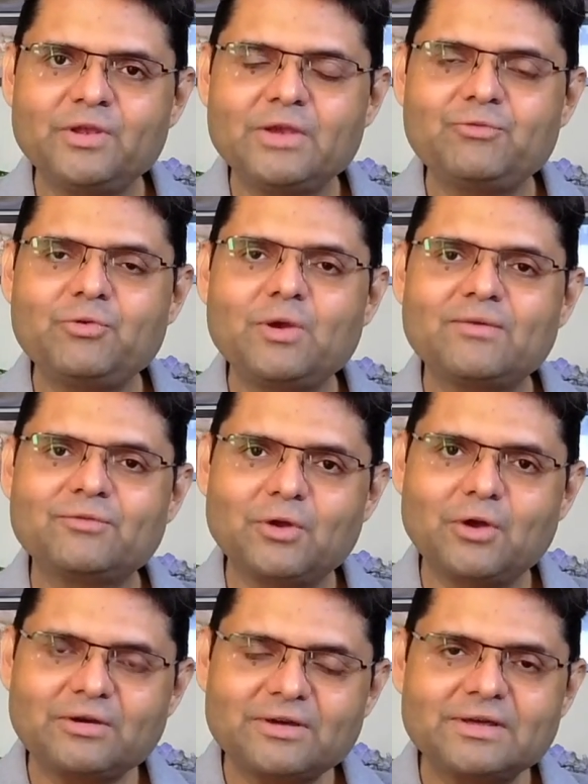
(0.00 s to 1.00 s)
If you have
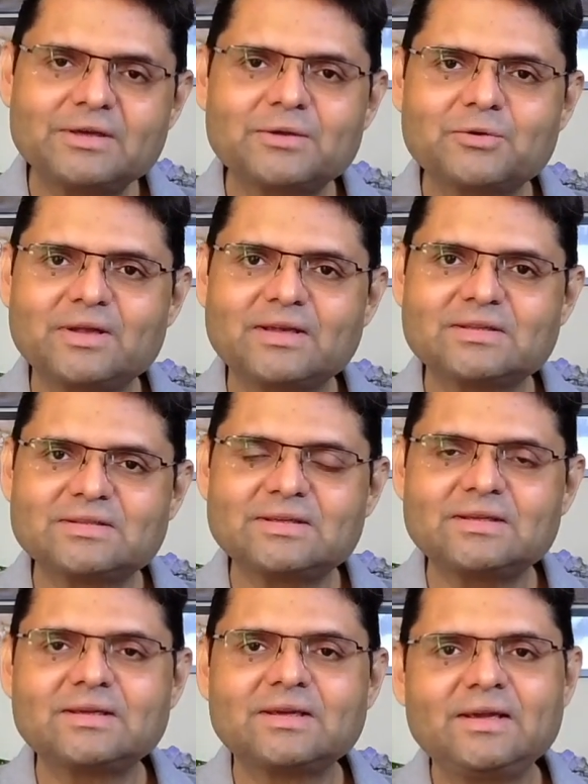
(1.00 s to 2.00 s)
not written a good
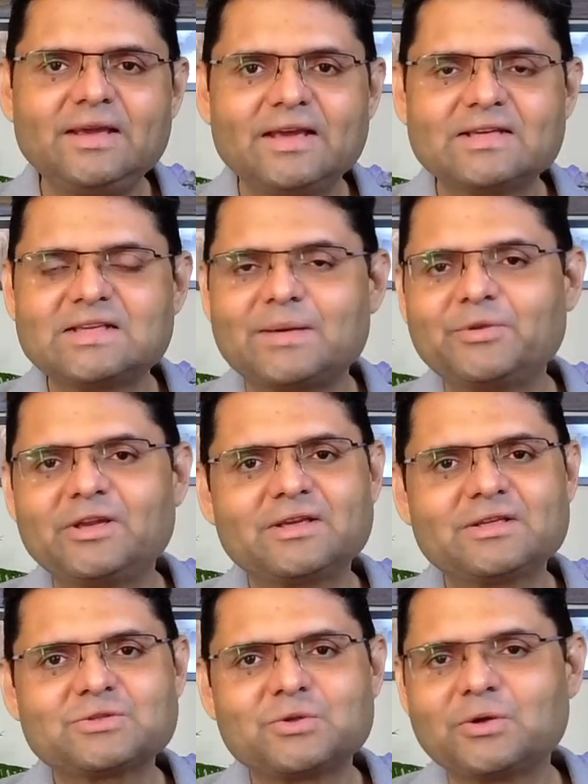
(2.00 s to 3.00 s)
answer, examiner
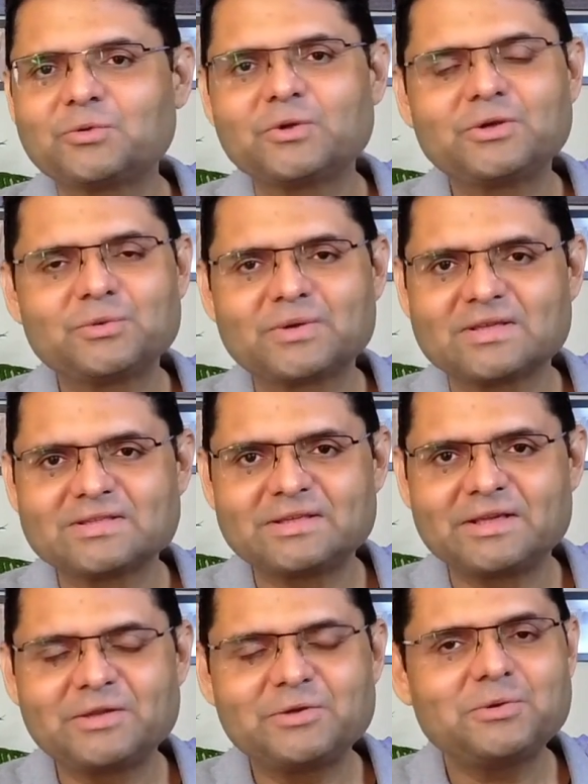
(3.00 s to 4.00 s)
is not going to
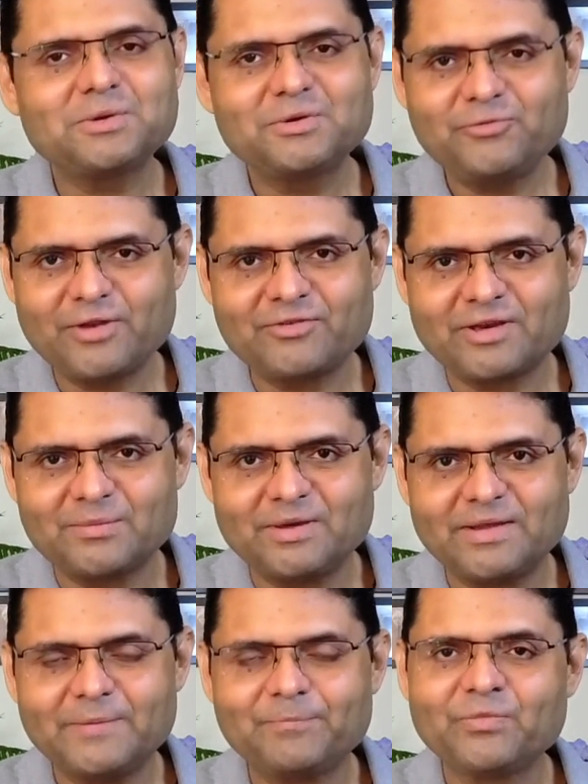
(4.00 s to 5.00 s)
consider you
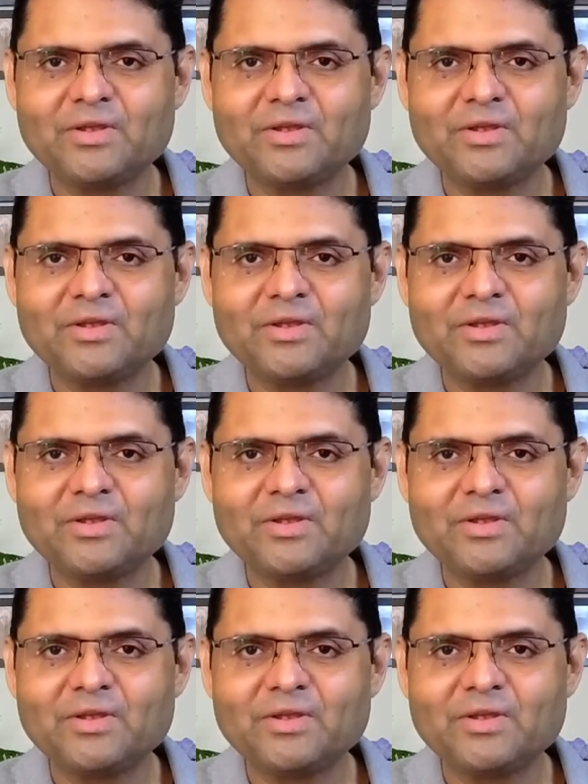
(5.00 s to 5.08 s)
favorably.